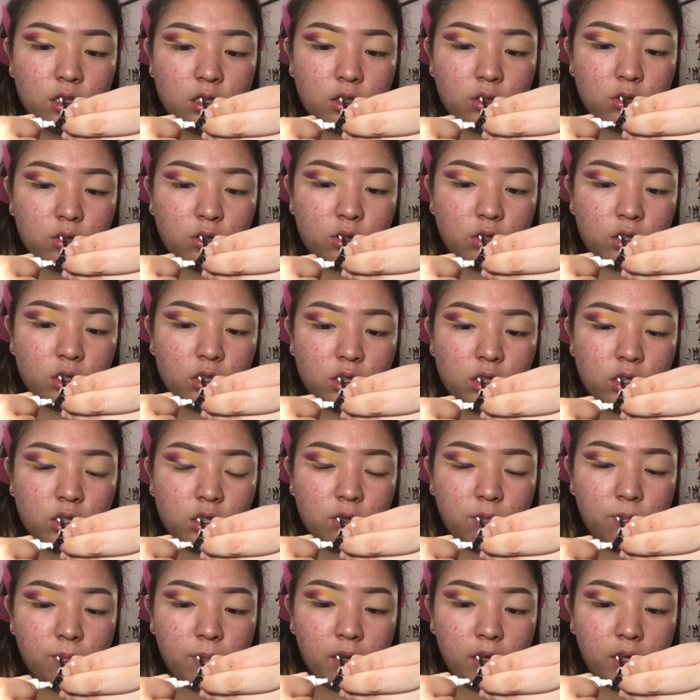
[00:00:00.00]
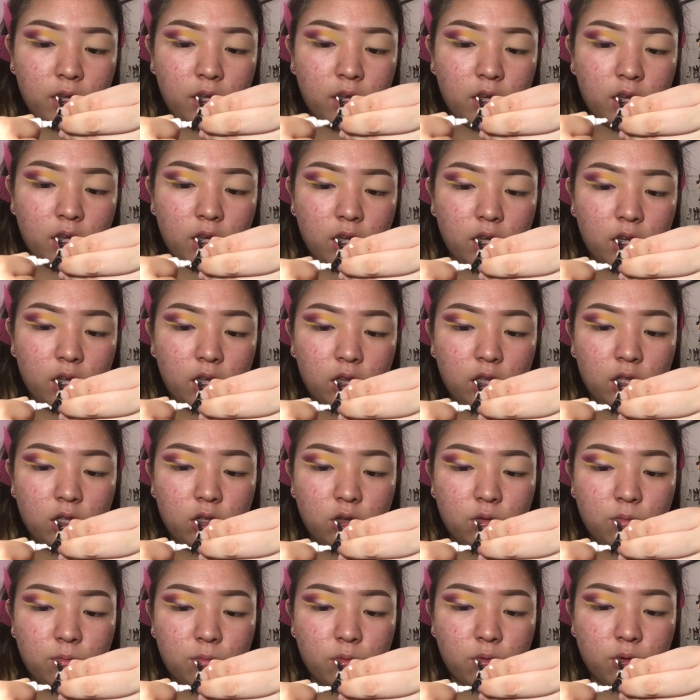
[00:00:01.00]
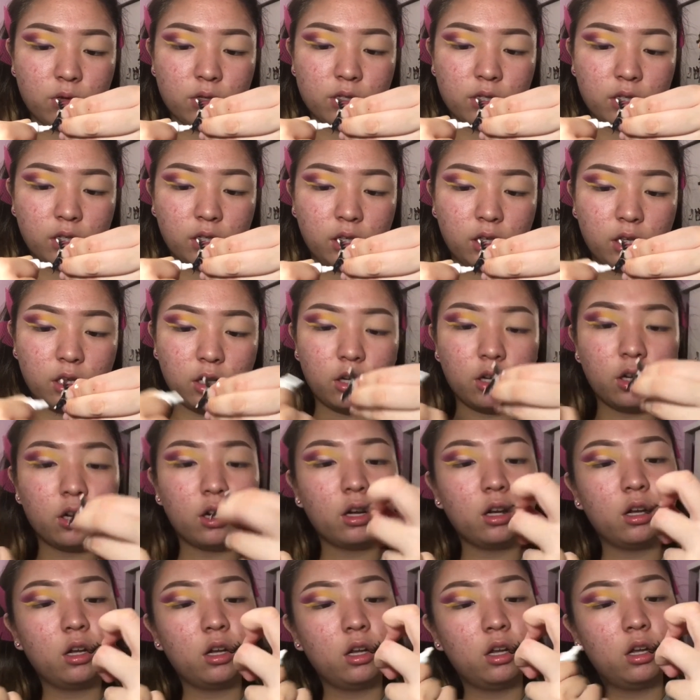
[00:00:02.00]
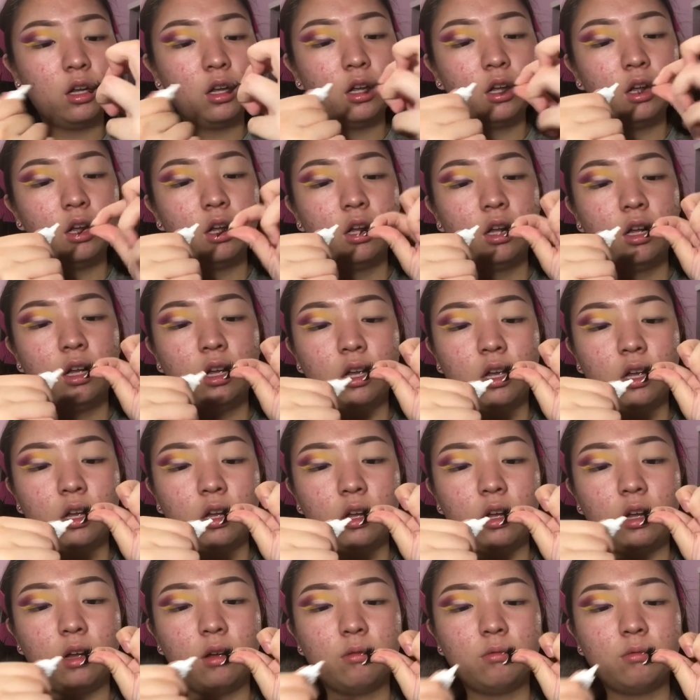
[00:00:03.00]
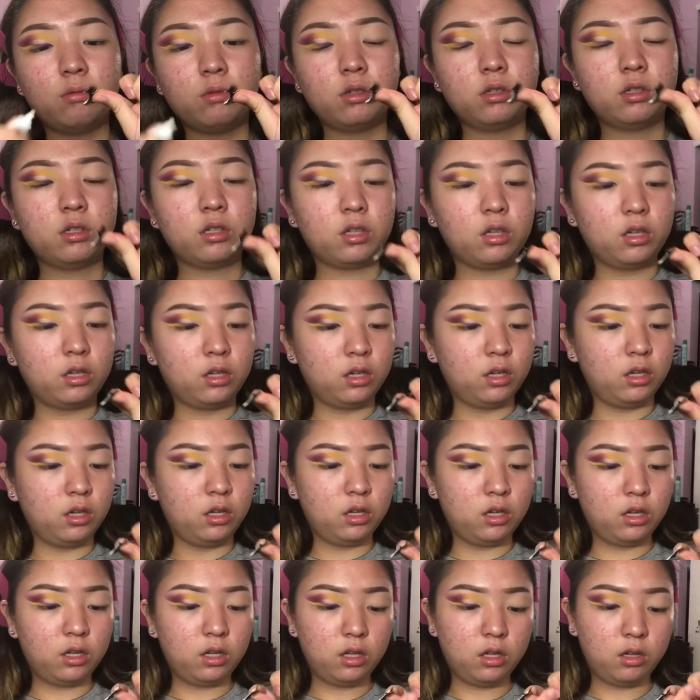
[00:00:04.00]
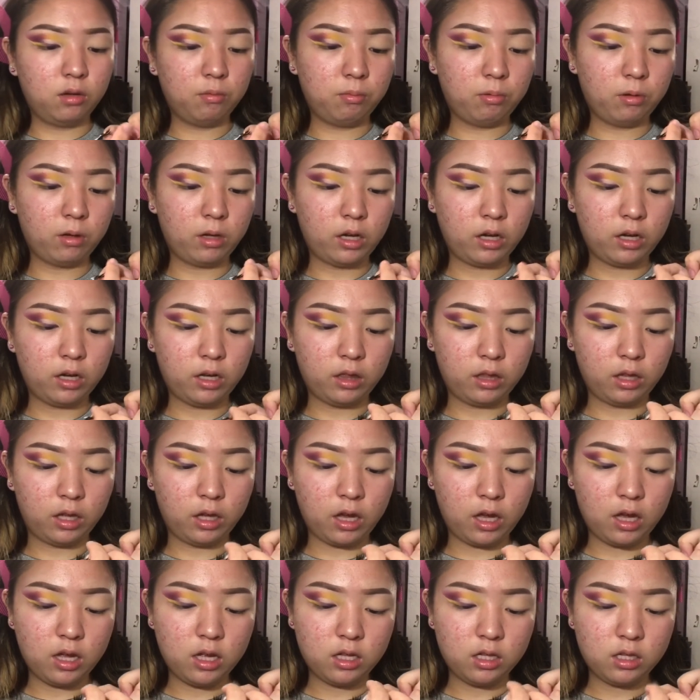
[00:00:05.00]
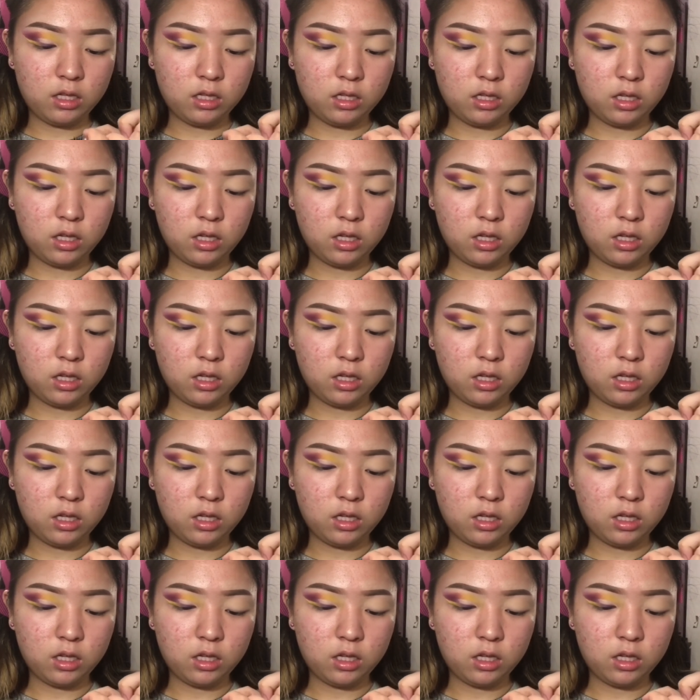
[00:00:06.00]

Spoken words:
So just to make it a little more secure, I'm just gonna apply it in the ends.